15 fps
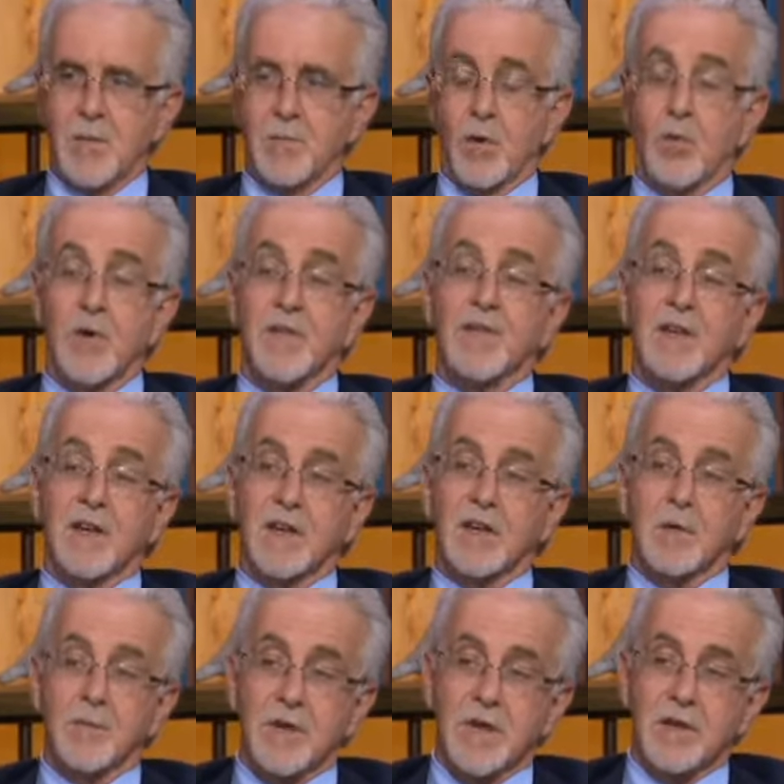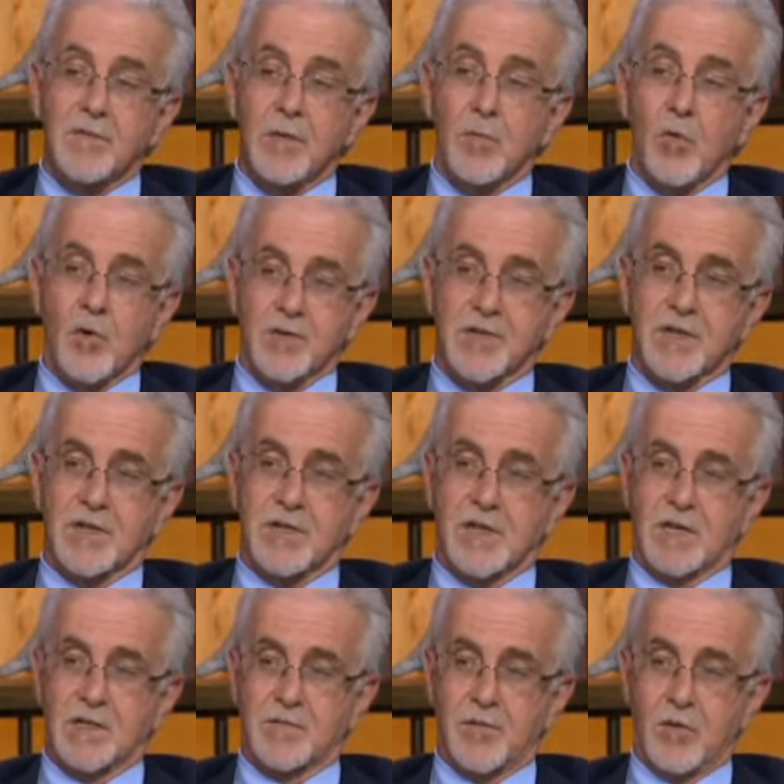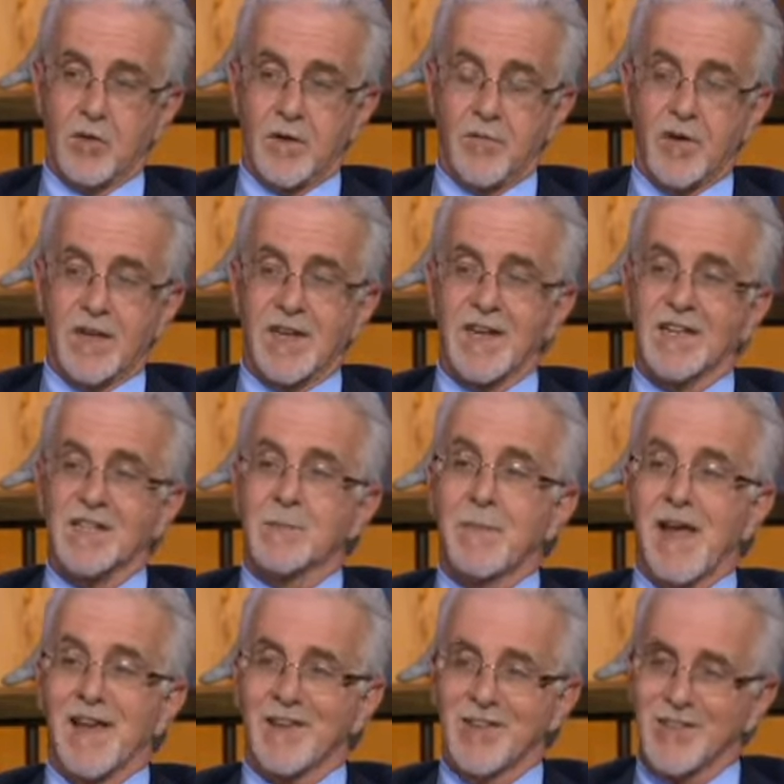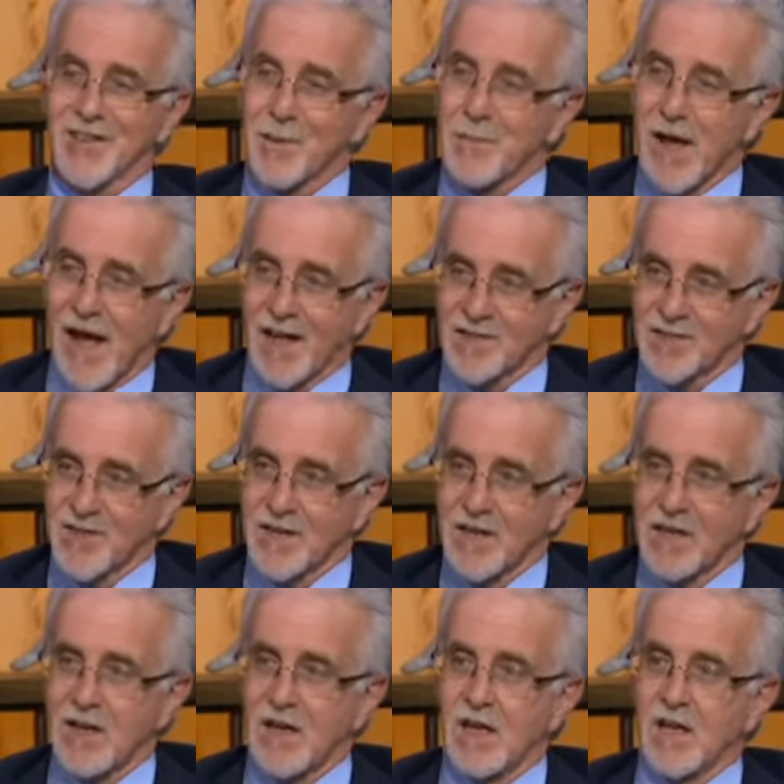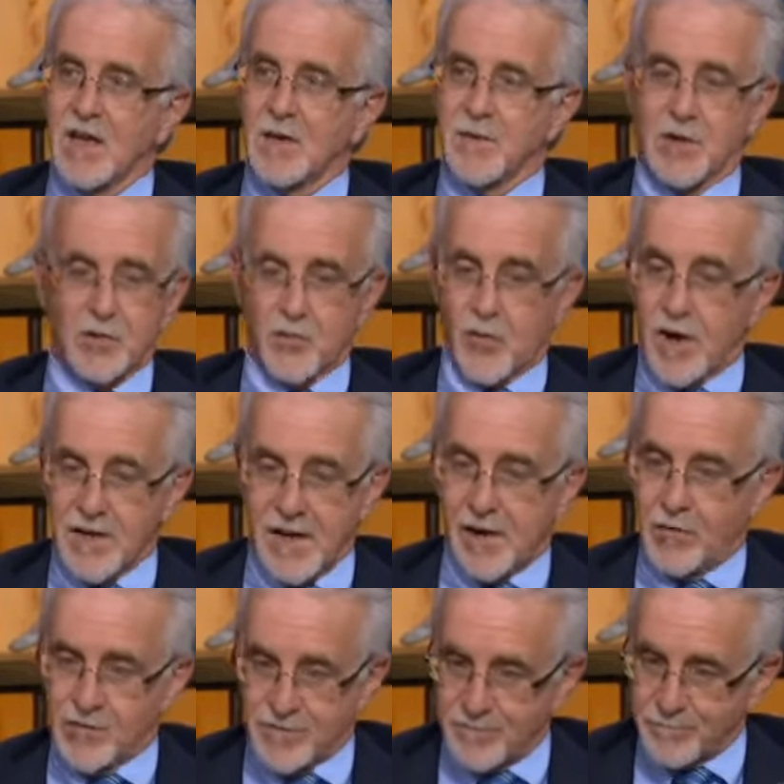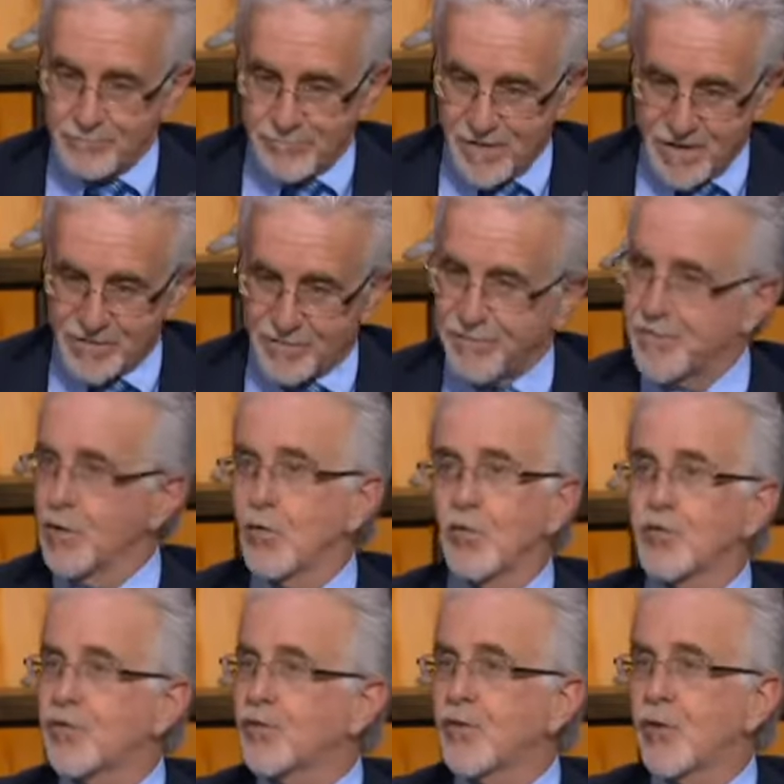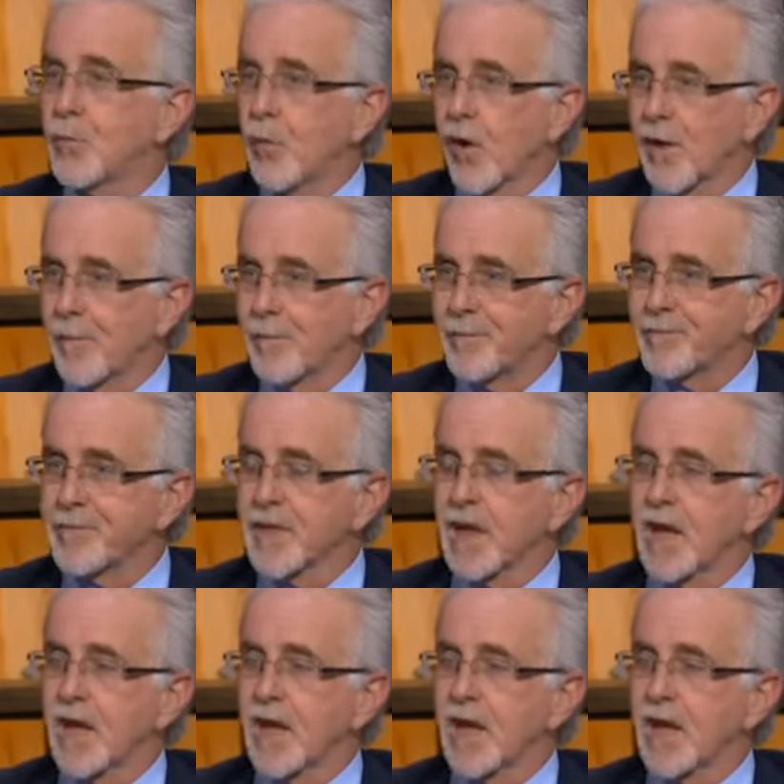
But we think it could be even more successful if we can expand its capacity, because right now it's It's filled to the brim, yeah.